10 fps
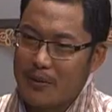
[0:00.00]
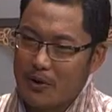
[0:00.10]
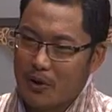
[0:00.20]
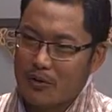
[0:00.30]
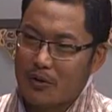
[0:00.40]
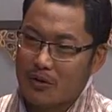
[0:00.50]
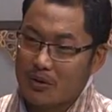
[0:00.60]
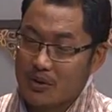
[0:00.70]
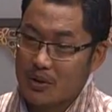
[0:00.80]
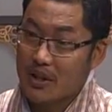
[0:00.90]
bit on
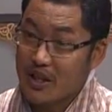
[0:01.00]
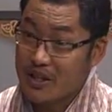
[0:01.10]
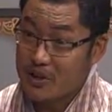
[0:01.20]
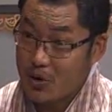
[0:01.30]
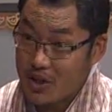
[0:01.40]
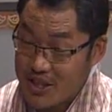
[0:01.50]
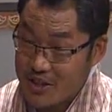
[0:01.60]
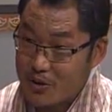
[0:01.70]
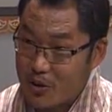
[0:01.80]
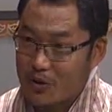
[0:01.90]
in the Dzongkha
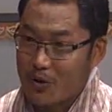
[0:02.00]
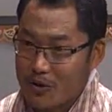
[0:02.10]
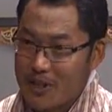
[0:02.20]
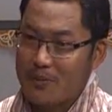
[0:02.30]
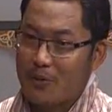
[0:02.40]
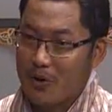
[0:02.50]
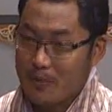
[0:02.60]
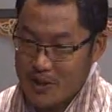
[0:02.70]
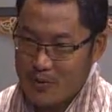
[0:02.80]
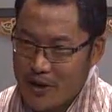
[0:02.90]
session on this
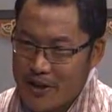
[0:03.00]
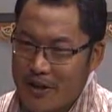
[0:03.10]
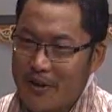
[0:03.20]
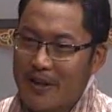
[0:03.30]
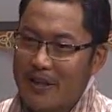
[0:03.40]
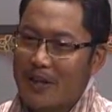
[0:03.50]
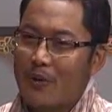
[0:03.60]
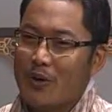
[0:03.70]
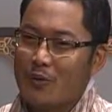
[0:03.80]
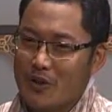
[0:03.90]
program, this very
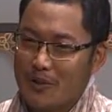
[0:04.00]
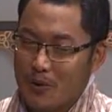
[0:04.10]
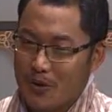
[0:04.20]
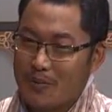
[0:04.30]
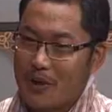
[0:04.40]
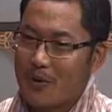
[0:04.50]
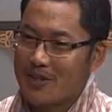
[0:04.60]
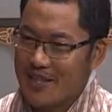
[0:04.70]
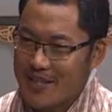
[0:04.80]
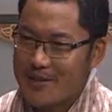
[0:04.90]
Dawai Kudroen program,
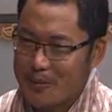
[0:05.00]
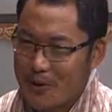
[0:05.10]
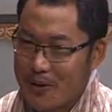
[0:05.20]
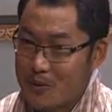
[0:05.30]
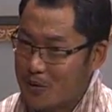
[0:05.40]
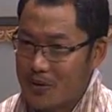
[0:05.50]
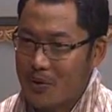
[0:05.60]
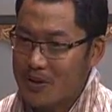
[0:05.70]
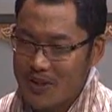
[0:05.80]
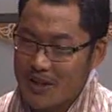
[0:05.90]
Dawa's guest program. So
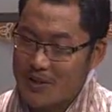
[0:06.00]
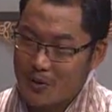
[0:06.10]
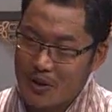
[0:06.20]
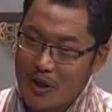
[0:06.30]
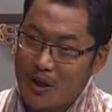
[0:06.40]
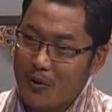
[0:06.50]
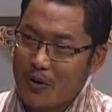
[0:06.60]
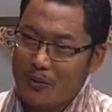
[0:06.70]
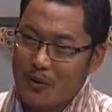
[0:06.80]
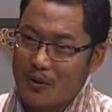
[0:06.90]
Dawa's guest,
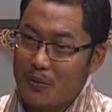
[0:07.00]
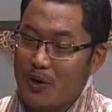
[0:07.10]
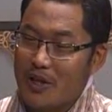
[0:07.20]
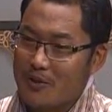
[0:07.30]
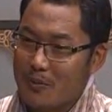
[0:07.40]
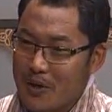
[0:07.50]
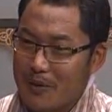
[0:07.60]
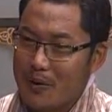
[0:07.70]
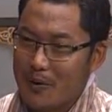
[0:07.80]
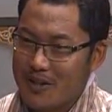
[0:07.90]
if one has to
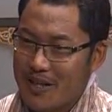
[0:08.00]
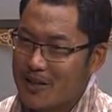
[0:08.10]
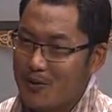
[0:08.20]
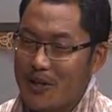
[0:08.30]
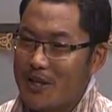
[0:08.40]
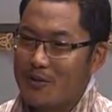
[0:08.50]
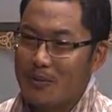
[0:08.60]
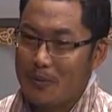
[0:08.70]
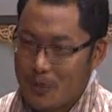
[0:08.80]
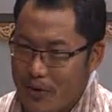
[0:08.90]
become Dawa's guest, one has to
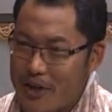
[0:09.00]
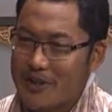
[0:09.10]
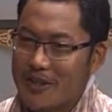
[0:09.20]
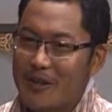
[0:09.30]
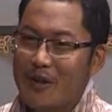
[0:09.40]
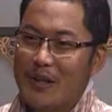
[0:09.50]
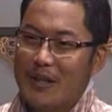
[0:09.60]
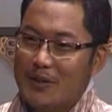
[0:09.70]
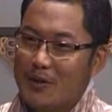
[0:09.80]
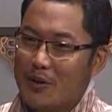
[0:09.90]
be professional.
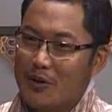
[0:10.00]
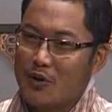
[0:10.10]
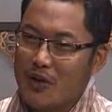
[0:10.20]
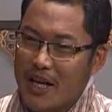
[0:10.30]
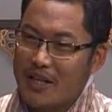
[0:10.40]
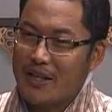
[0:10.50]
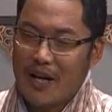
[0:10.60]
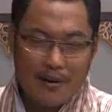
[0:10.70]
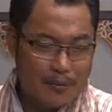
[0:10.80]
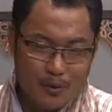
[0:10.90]
So today I think
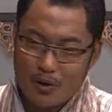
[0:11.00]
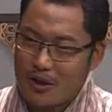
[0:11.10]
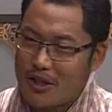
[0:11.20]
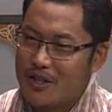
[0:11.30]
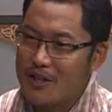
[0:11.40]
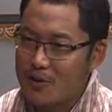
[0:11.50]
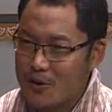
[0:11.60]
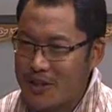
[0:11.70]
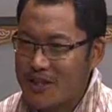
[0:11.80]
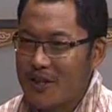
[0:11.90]
I have totally
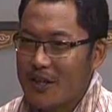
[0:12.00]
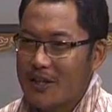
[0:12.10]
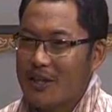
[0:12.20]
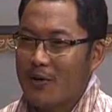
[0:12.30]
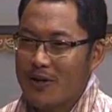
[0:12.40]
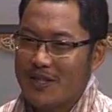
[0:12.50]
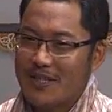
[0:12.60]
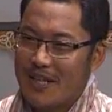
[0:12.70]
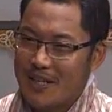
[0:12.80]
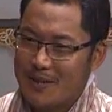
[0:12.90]
distorted Dawa's
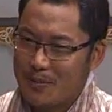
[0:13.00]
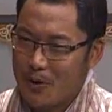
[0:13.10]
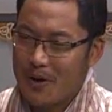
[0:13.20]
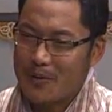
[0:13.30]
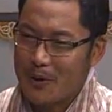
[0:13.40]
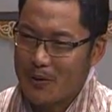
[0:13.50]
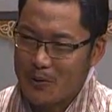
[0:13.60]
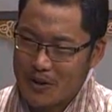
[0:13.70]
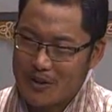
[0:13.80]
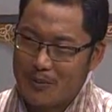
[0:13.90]
guest program, Dawai
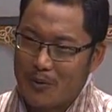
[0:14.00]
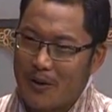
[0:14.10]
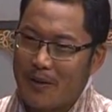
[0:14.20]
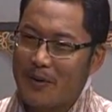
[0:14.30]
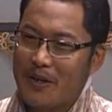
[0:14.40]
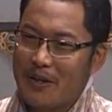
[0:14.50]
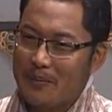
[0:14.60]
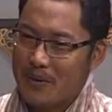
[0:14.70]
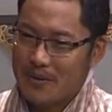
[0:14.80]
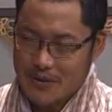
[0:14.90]
Kudroen's program,
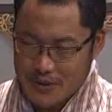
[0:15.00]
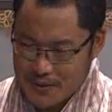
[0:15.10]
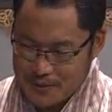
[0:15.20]
because